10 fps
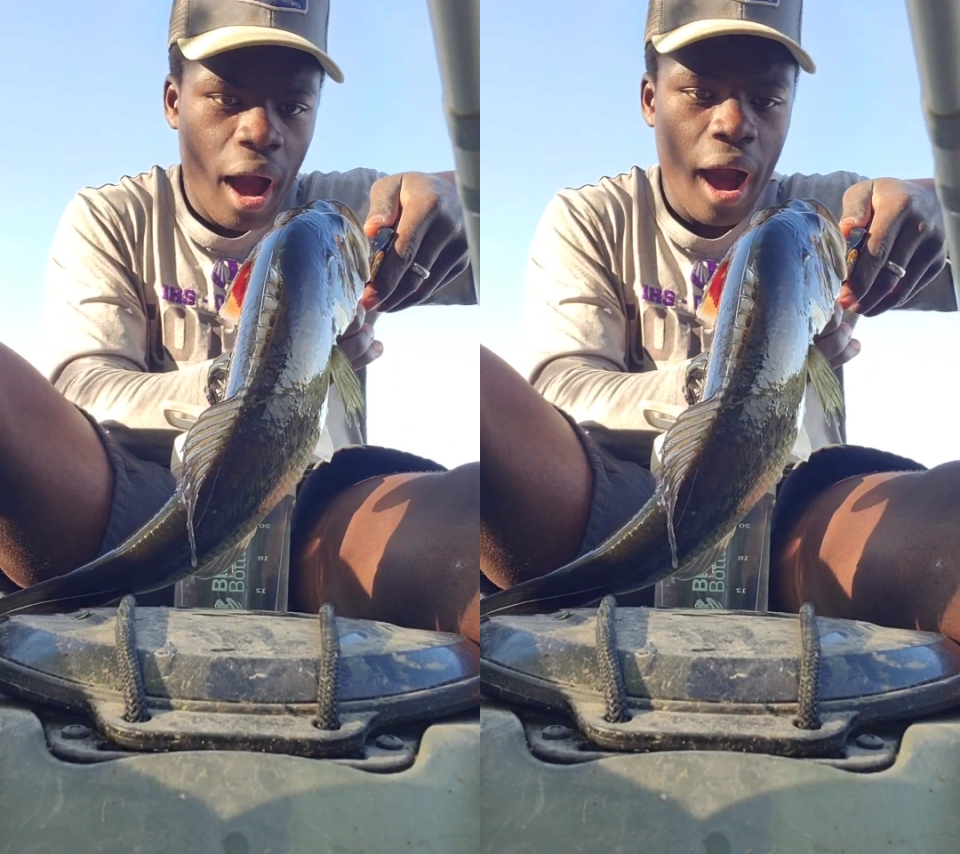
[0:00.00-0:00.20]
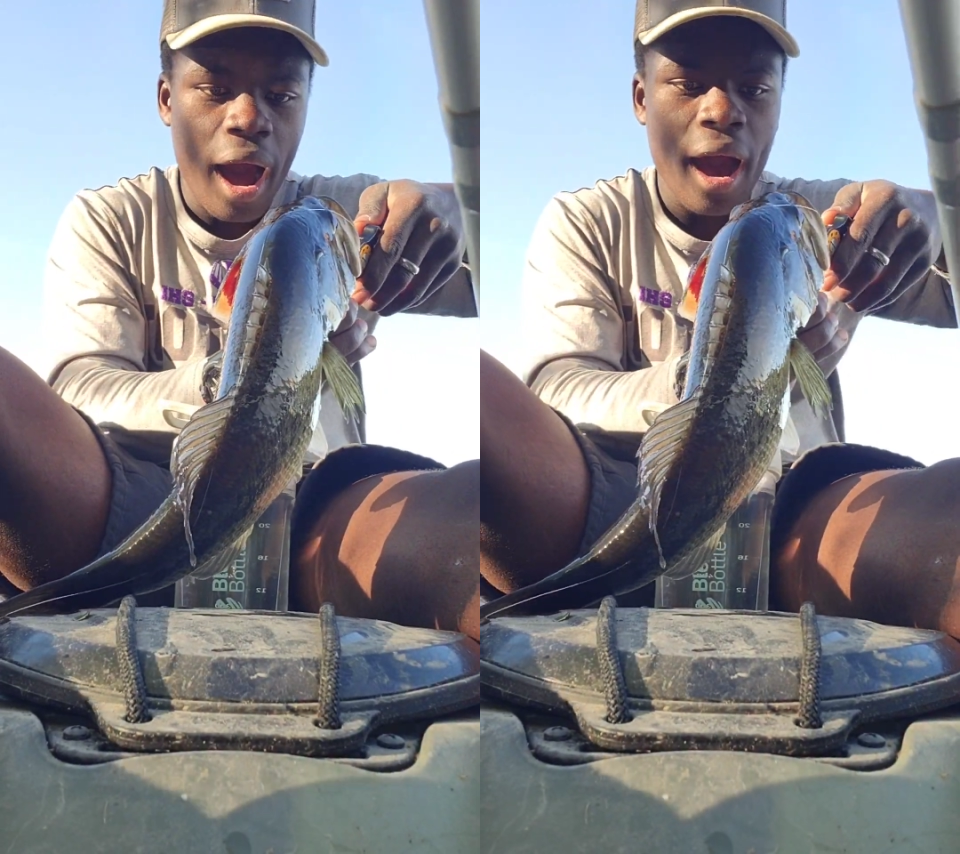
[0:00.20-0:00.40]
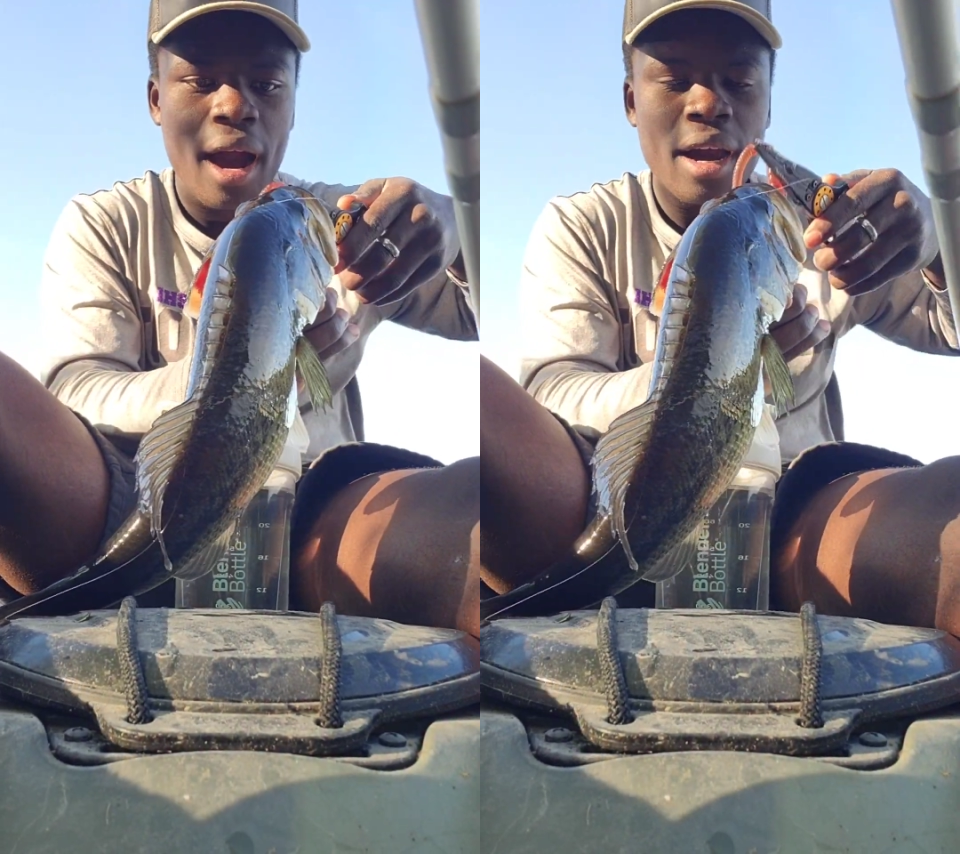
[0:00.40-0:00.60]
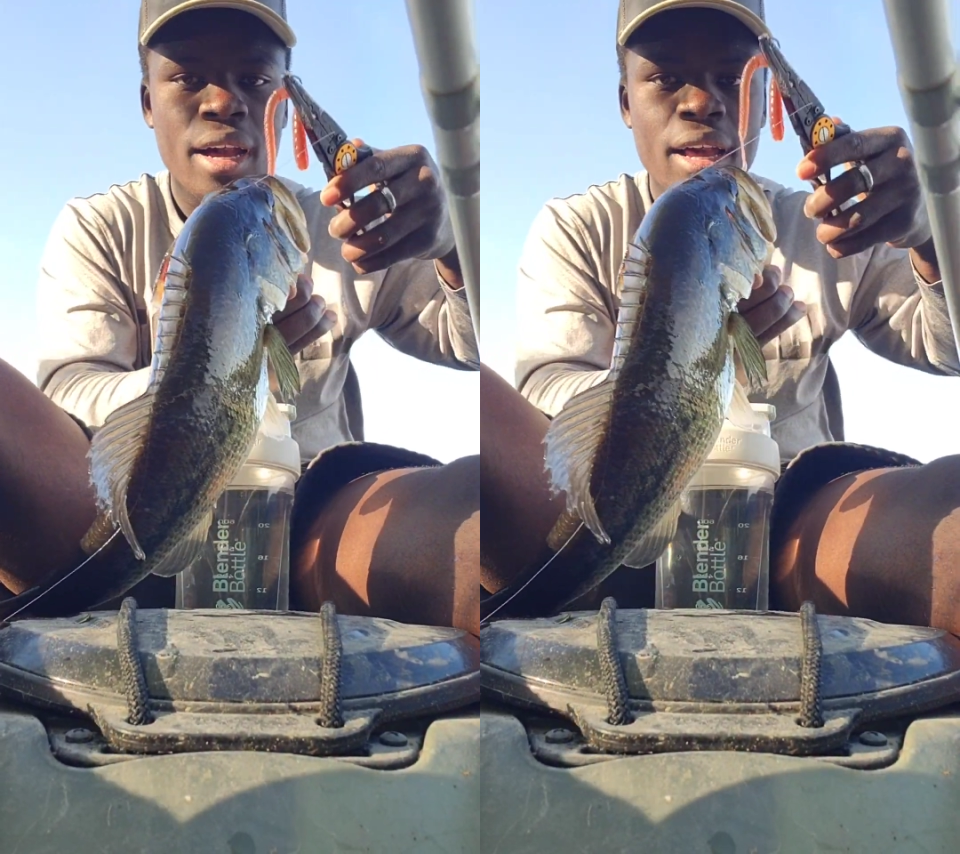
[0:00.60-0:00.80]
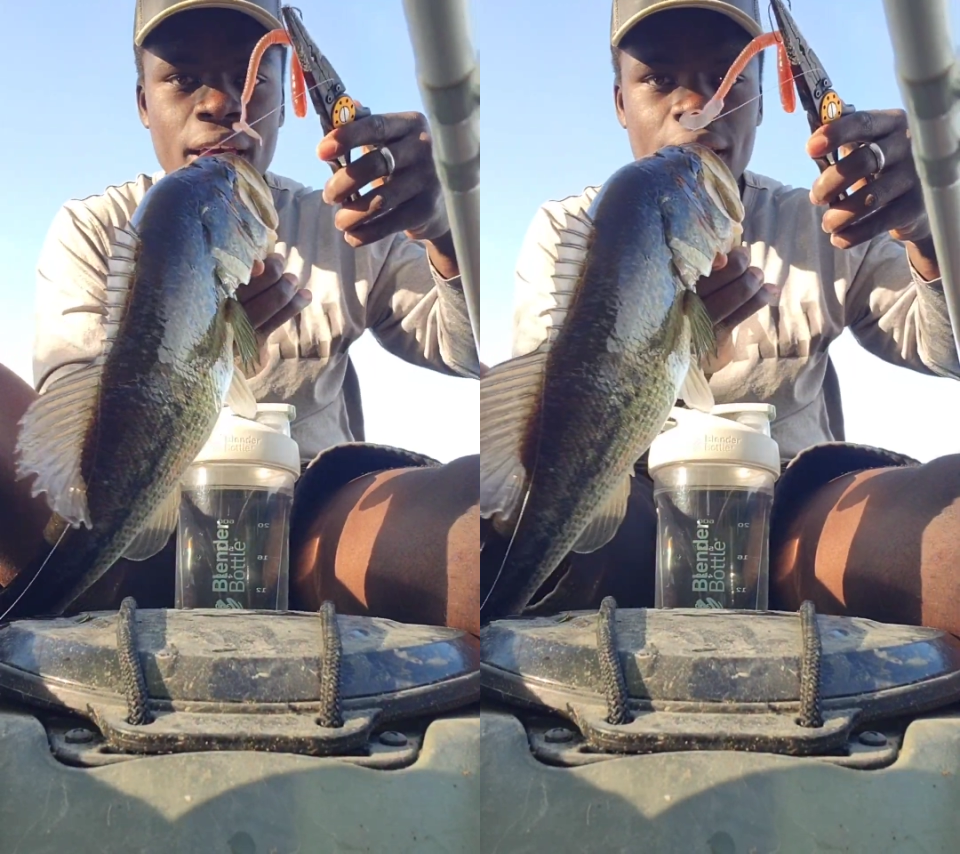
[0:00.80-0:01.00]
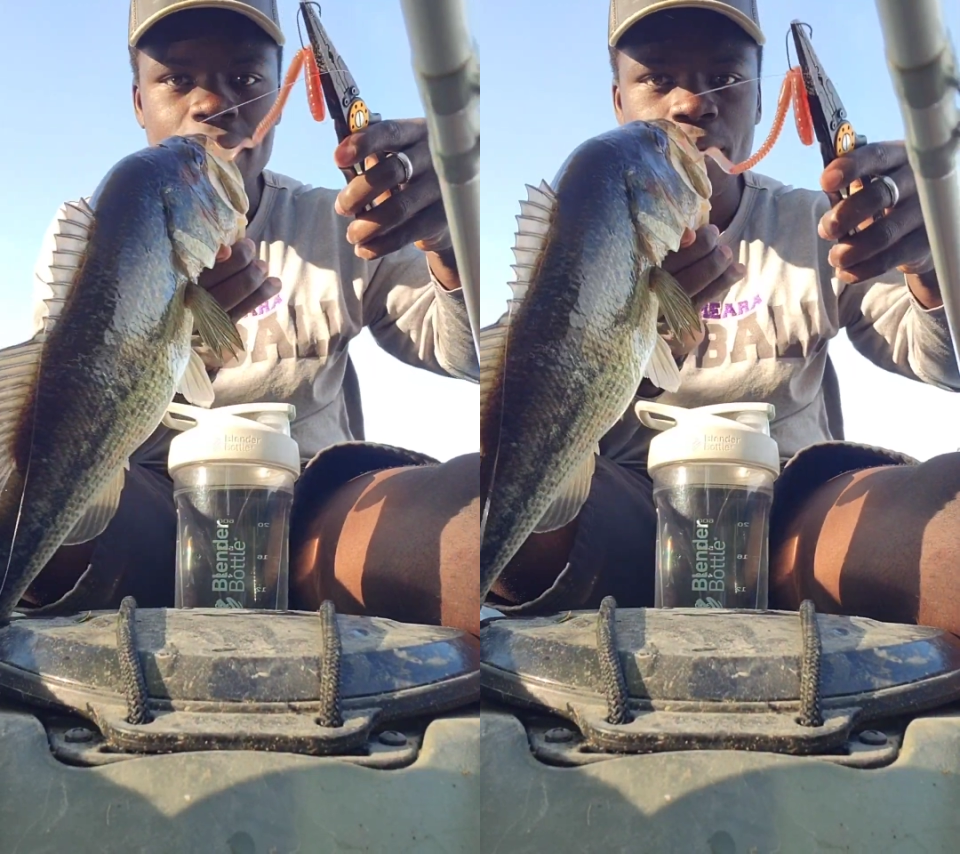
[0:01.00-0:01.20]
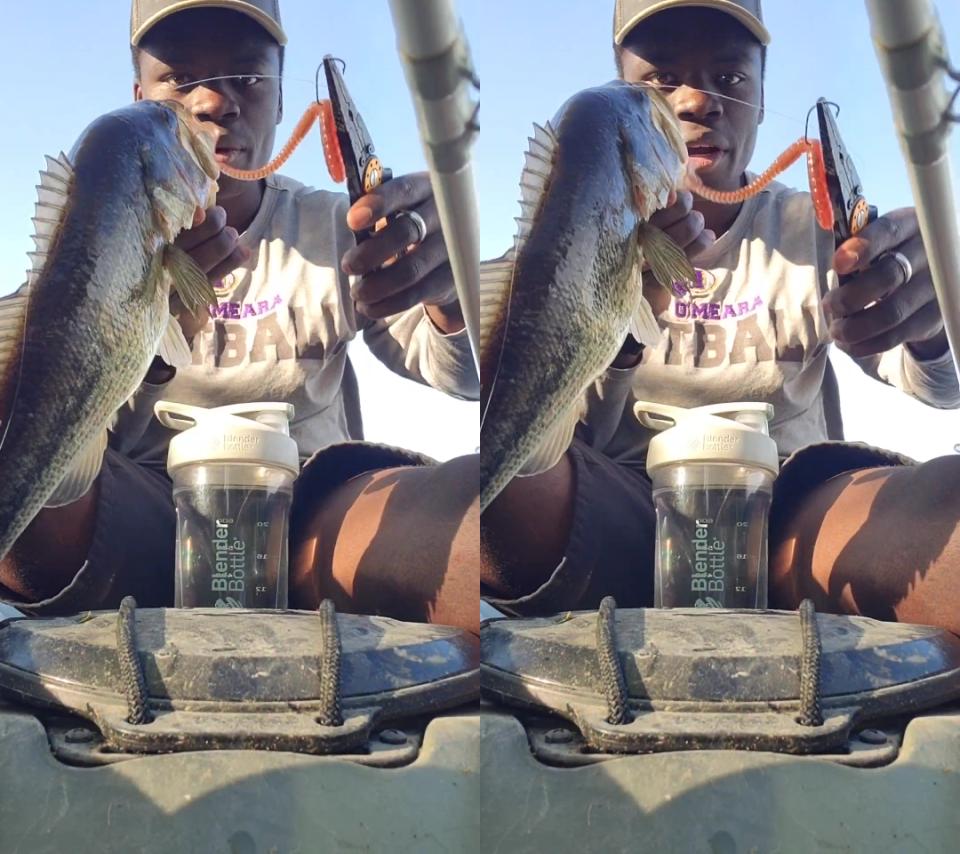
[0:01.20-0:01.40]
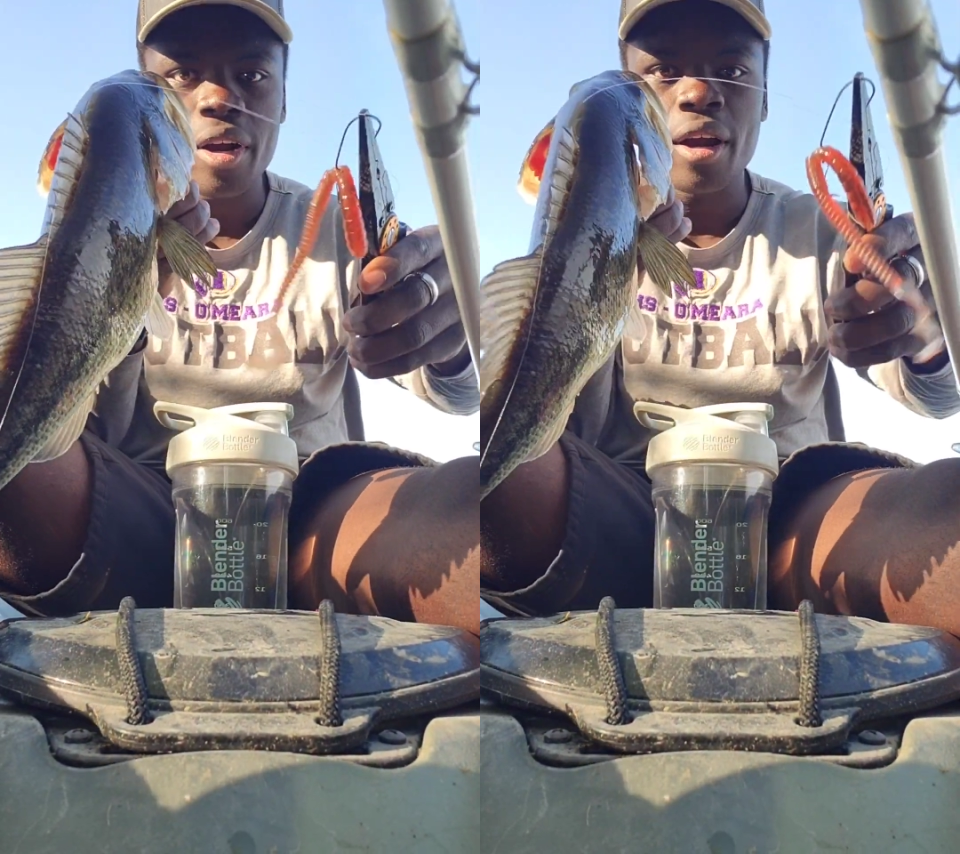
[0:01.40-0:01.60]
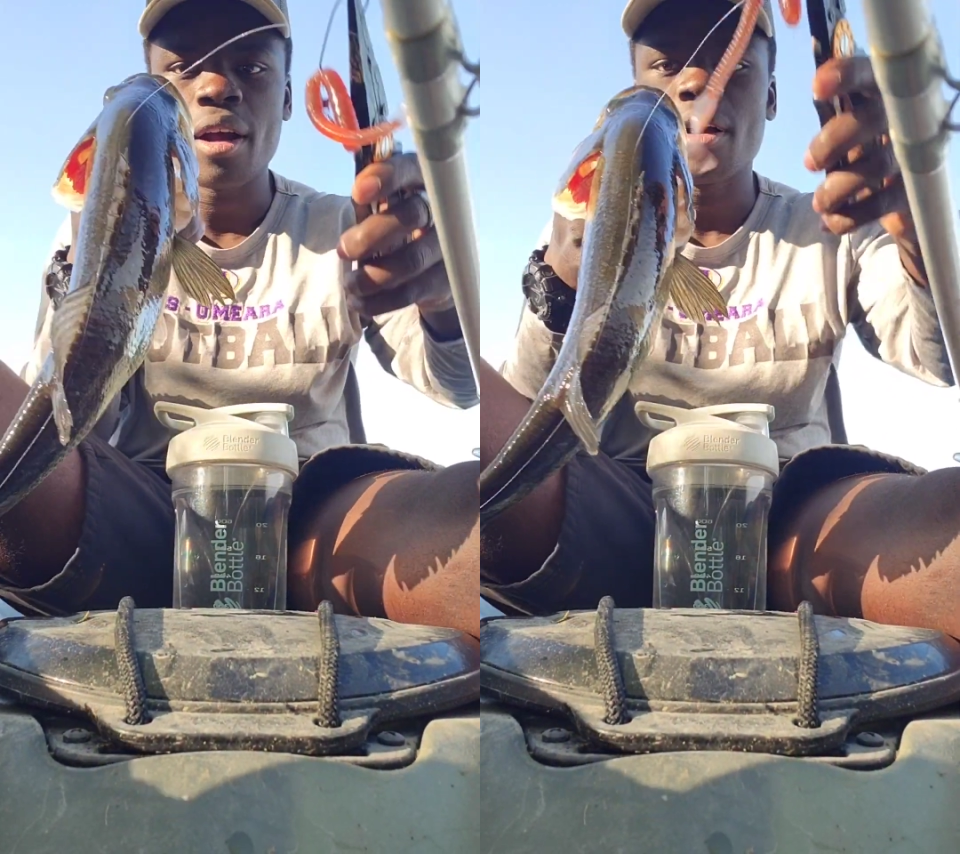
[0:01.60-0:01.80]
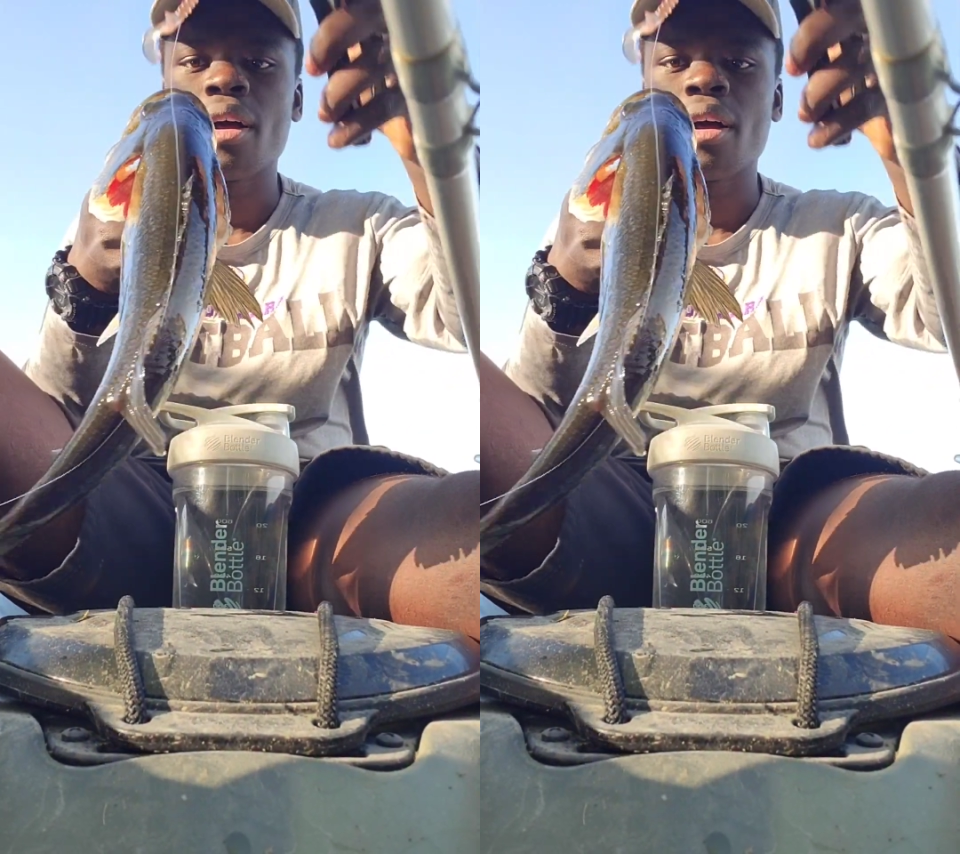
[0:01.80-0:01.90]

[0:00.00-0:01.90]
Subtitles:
And there we are.